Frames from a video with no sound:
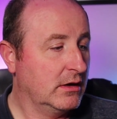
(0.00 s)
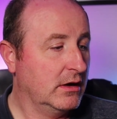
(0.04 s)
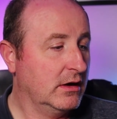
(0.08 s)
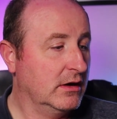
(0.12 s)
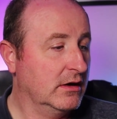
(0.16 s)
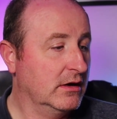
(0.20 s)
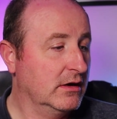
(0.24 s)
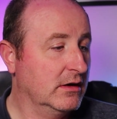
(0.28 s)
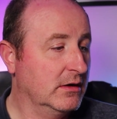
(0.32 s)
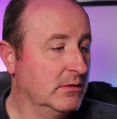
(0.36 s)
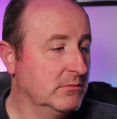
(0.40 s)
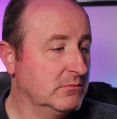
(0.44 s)

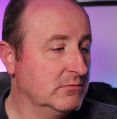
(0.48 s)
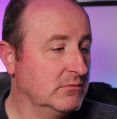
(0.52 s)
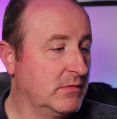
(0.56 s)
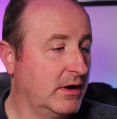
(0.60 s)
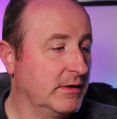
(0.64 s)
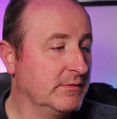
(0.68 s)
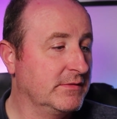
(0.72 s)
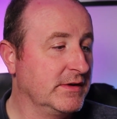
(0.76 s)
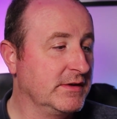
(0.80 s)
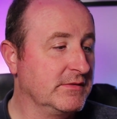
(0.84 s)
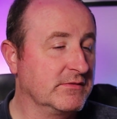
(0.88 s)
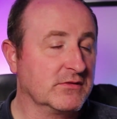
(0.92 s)
Um,
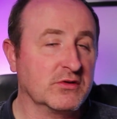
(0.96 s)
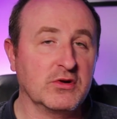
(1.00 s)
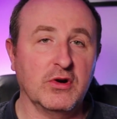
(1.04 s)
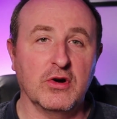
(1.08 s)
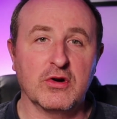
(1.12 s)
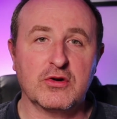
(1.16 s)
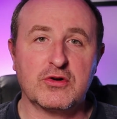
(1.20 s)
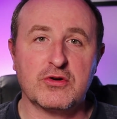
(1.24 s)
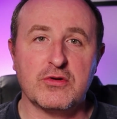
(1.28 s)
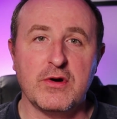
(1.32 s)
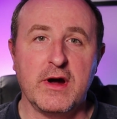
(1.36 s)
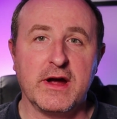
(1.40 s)
I've even
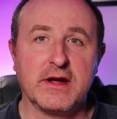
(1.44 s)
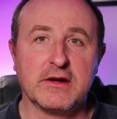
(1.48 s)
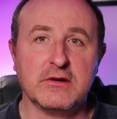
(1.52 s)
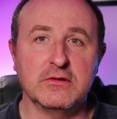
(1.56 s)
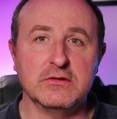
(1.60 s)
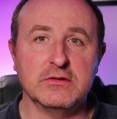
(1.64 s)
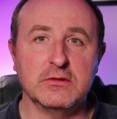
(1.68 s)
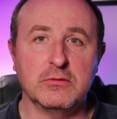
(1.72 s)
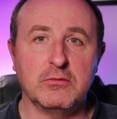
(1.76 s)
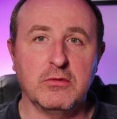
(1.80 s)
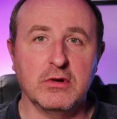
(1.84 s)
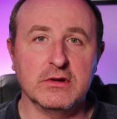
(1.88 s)
got a crack
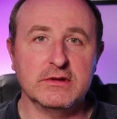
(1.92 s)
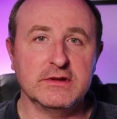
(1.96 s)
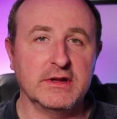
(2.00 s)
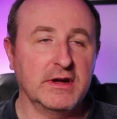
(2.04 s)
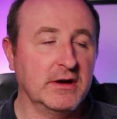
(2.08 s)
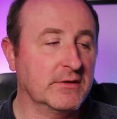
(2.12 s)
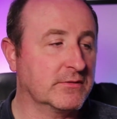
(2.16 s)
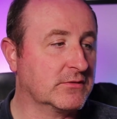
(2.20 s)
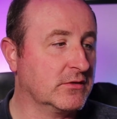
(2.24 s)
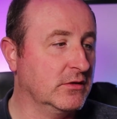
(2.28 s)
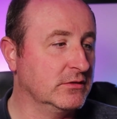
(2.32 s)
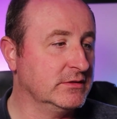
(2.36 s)
on the one
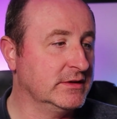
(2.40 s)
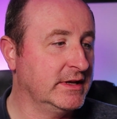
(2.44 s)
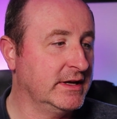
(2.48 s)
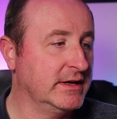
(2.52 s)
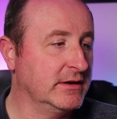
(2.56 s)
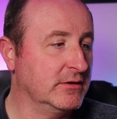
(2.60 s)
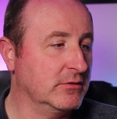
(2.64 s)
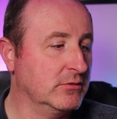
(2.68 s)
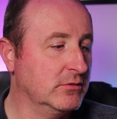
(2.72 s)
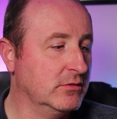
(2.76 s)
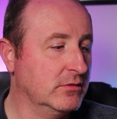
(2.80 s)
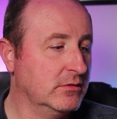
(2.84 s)
that I've got
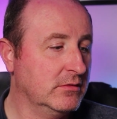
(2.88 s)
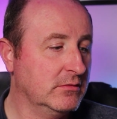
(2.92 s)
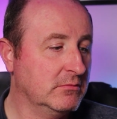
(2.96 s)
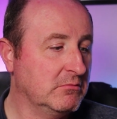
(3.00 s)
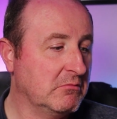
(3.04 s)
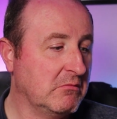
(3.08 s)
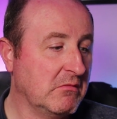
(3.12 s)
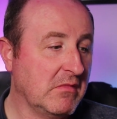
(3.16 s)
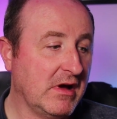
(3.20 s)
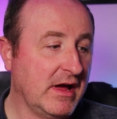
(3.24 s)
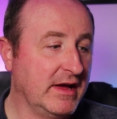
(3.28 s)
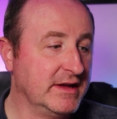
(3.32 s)
now.
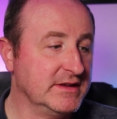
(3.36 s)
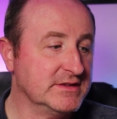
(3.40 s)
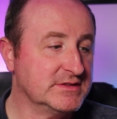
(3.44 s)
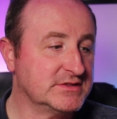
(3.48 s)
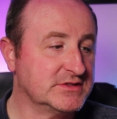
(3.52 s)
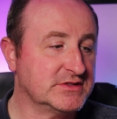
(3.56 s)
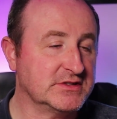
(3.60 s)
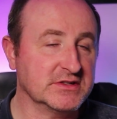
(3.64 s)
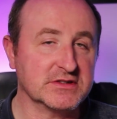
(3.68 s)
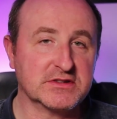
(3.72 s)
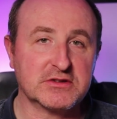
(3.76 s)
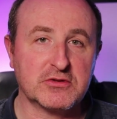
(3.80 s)

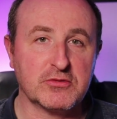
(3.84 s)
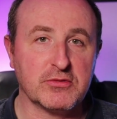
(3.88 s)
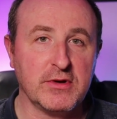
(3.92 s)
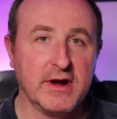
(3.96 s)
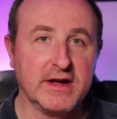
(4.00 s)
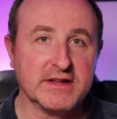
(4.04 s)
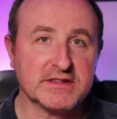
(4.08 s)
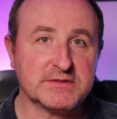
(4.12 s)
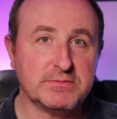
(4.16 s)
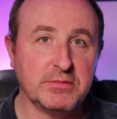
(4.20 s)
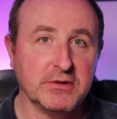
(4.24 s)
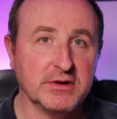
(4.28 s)
It's just
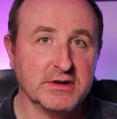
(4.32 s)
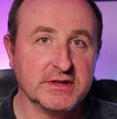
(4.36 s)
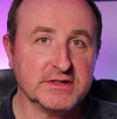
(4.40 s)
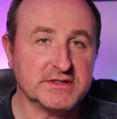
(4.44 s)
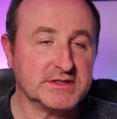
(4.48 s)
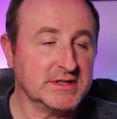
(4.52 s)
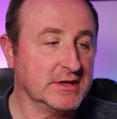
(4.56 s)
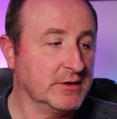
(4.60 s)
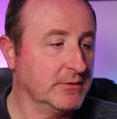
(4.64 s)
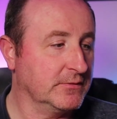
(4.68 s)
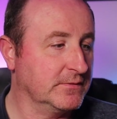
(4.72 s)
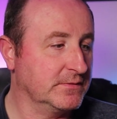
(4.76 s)
cracked by
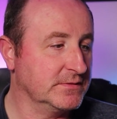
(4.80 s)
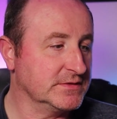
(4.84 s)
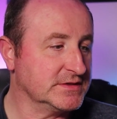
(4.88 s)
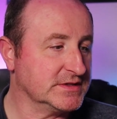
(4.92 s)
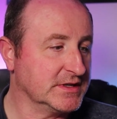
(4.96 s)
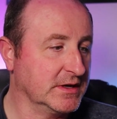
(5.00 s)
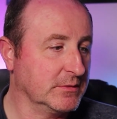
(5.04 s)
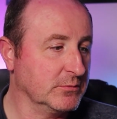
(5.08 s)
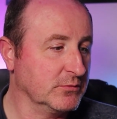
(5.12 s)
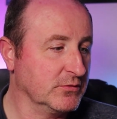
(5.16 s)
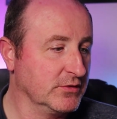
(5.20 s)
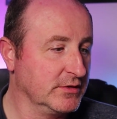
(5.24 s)
itself for
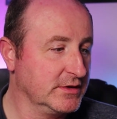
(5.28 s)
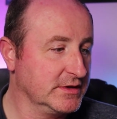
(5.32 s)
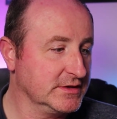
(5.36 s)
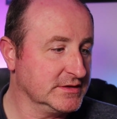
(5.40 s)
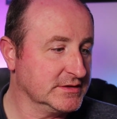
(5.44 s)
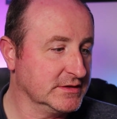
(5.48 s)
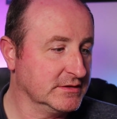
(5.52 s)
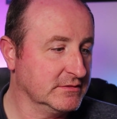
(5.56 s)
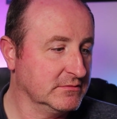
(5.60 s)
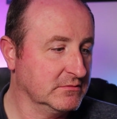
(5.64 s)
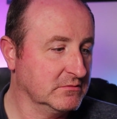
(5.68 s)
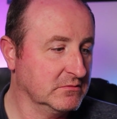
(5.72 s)
some
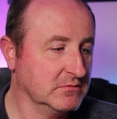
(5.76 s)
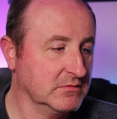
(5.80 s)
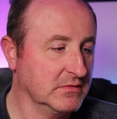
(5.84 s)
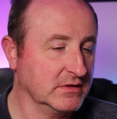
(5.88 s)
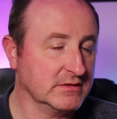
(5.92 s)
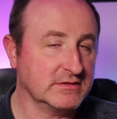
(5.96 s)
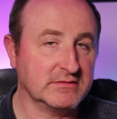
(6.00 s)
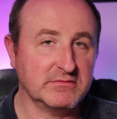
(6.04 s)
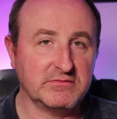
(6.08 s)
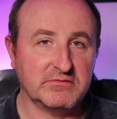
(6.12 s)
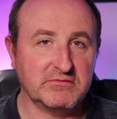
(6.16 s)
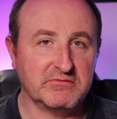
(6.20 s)
reason.
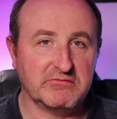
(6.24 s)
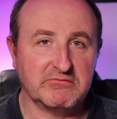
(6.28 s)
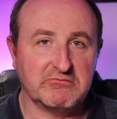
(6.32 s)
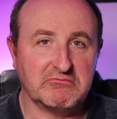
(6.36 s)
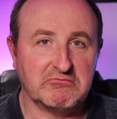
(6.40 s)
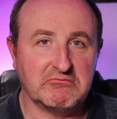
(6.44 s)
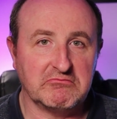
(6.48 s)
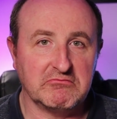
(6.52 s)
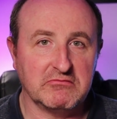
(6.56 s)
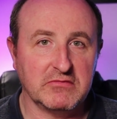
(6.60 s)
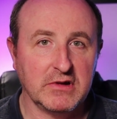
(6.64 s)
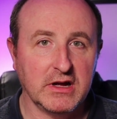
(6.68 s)
I,
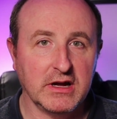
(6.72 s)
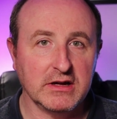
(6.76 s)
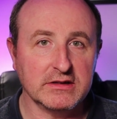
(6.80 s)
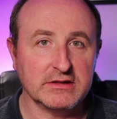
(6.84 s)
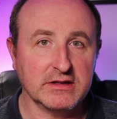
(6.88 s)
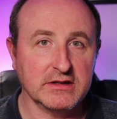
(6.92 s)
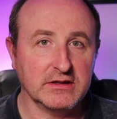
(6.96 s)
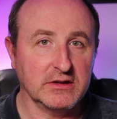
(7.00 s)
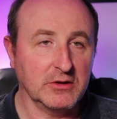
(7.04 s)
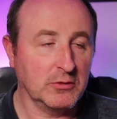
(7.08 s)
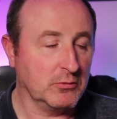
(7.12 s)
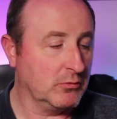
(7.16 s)
I
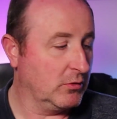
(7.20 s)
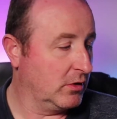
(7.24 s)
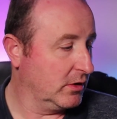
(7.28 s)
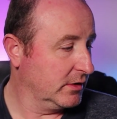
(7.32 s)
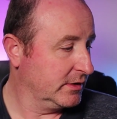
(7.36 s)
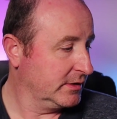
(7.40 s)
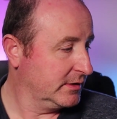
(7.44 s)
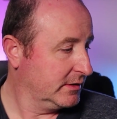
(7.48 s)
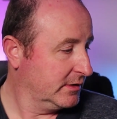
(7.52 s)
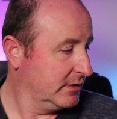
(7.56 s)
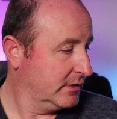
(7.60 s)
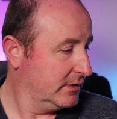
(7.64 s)
don't know
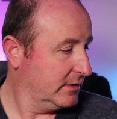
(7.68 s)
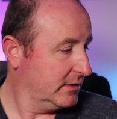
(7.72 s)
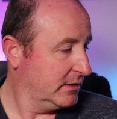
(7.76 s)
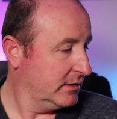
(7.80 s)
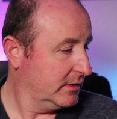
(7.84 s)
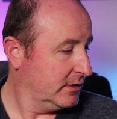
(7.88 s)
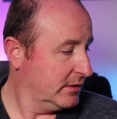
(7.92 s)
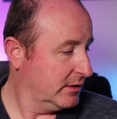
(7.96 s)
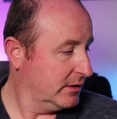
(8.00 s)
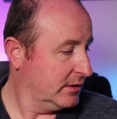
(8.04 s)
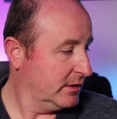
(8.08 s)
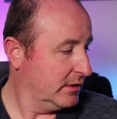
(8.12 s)
why.
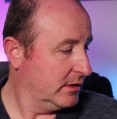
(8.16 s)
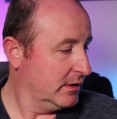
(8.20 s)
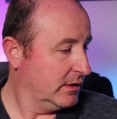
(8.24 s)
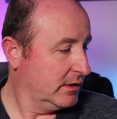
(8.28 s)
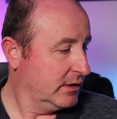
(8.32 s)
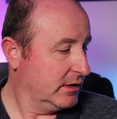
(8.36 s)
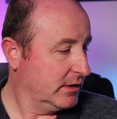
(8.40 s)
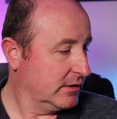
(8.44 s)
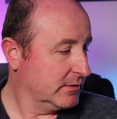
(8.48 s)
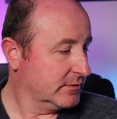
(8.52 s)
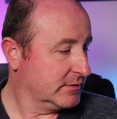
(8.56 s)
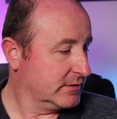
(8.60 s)

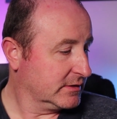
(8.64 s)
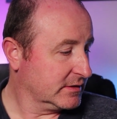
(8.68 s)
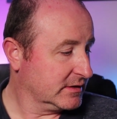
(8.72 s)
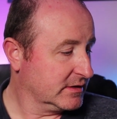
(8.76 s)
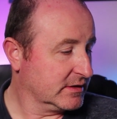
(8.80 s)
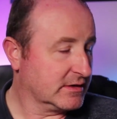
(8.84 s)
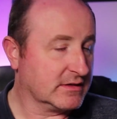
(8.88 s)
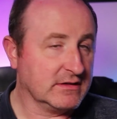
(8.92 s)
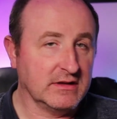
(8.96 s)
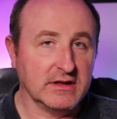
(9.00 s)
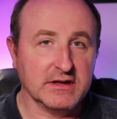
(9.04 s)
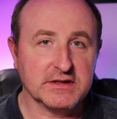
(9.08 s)
I think
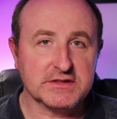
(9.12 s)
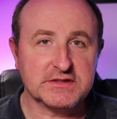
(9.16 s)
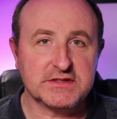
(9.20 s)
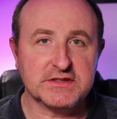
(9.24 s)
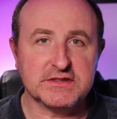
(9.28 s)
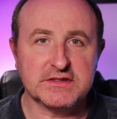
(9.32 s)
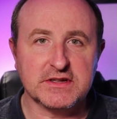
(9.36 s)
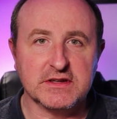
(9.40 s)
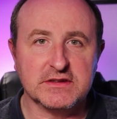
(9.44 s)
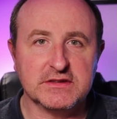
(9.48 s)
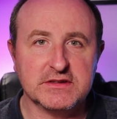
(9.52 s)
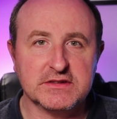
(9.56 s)
the glass
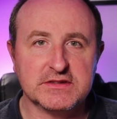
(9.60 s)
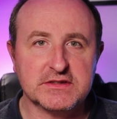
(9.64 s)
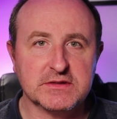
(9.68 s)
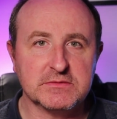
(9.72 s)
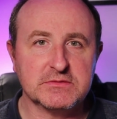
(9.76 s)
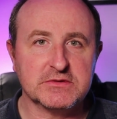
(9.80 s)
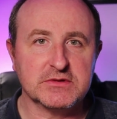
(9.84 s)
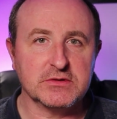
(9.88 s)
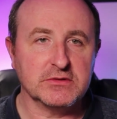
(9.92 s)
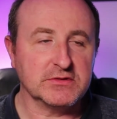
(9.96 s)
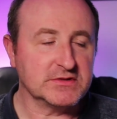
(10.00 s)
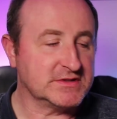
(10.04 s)
is under
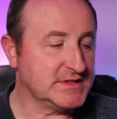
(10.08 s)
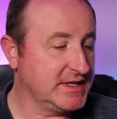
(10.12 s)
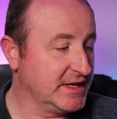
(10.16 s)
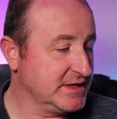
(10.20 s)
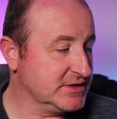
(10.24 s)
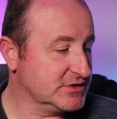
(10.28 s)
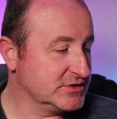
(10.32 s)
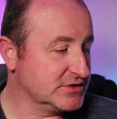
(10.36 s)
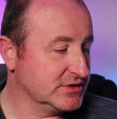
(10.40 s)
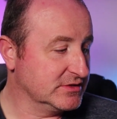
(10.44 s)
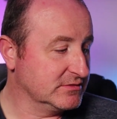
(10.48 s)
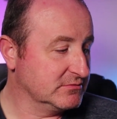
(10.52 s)
some sort of
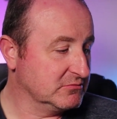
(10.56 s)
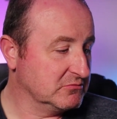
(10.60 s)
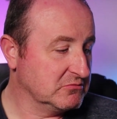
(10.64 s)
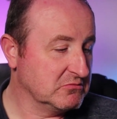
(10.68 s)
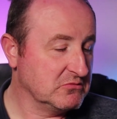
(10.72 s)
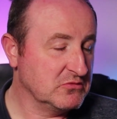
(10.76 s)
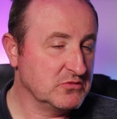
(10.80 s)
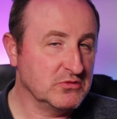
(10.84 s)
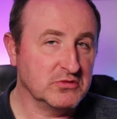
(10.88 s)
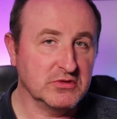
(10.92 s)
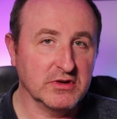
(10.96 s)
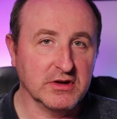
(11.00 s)
tension,
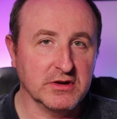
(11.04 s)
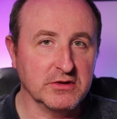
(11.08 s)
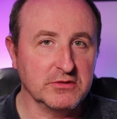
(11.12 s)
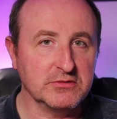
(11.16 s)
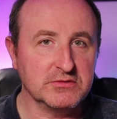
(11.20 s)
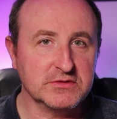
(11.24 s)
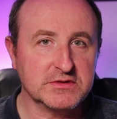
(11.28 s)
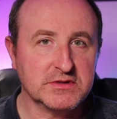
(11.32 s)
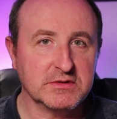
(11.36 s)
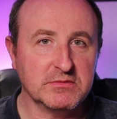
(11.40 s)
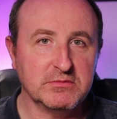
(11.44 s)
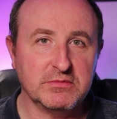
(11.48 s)
who
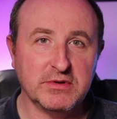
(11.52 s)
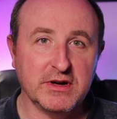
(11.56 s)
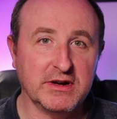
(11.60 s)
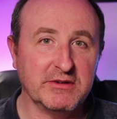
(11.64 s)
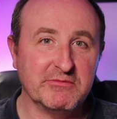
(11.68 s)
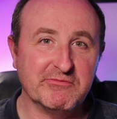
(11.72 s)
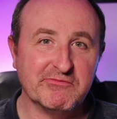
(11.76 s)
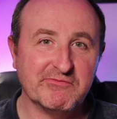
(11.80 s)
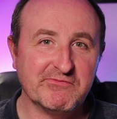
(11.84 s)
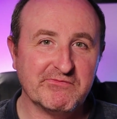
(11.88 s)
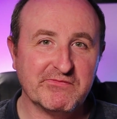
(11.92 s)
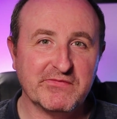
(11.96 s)
knows.
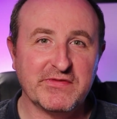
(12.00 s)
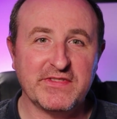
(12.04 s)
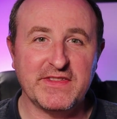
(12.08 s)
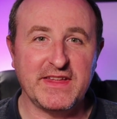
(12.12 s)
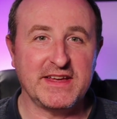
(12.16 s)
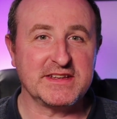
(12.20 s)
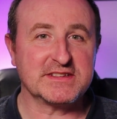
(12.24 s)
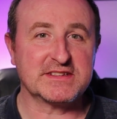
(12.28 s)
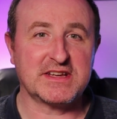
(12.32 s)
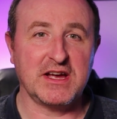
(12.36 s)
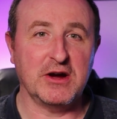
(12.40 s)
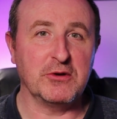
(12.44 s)
But
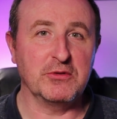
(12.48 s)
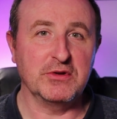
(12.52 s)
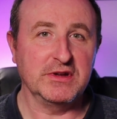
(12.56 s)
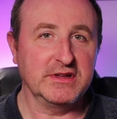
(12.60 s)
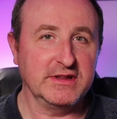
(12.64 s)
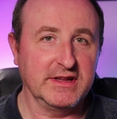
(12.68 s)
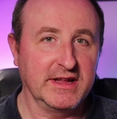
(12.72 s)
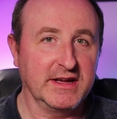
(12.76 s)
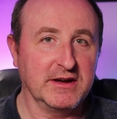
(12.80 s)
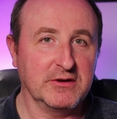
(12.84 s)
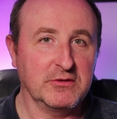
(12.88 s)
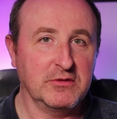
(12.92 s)
that's
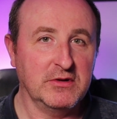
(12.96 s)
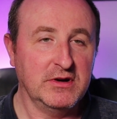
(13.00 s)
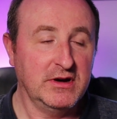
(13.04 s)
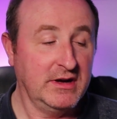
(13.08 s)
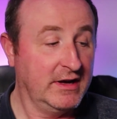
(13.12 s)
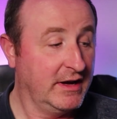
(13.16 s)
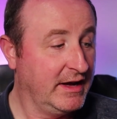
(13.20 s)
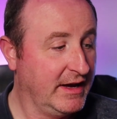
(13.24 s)
going now.